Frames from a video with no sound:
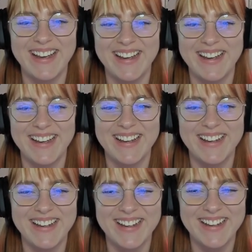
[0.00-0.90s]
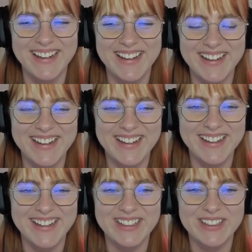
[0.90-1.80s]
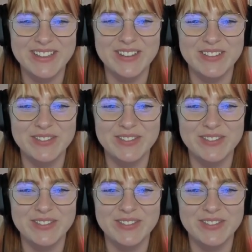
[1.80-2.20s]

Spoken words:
(silent)